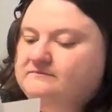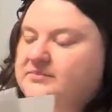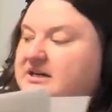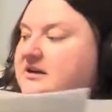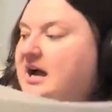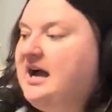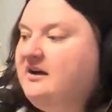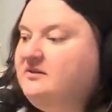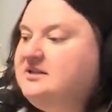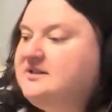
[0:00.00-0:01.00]
But
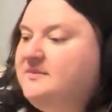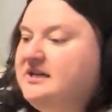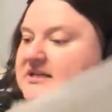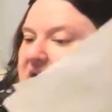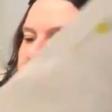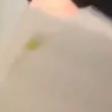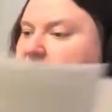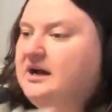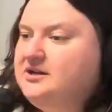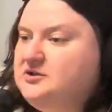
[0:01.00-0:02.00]
having somebody to help
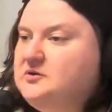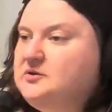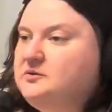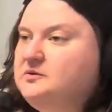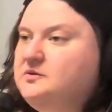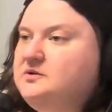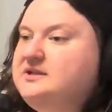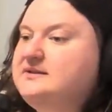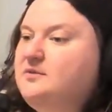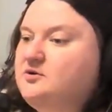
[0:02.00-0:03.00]
guide you through
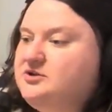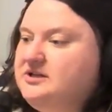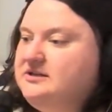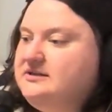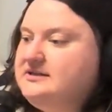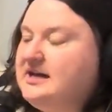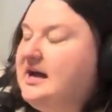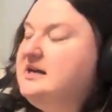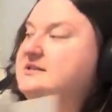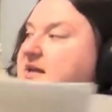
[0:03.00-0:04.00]
these emotions
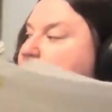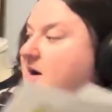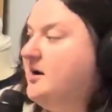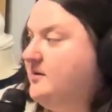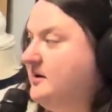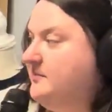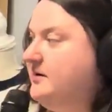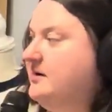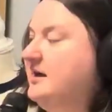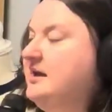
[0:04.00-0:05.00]
as they pop up
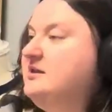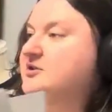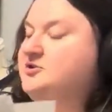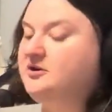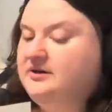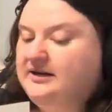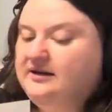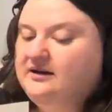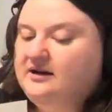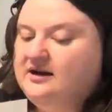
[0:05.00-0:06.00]
in the
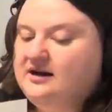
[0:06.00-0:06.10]
journey.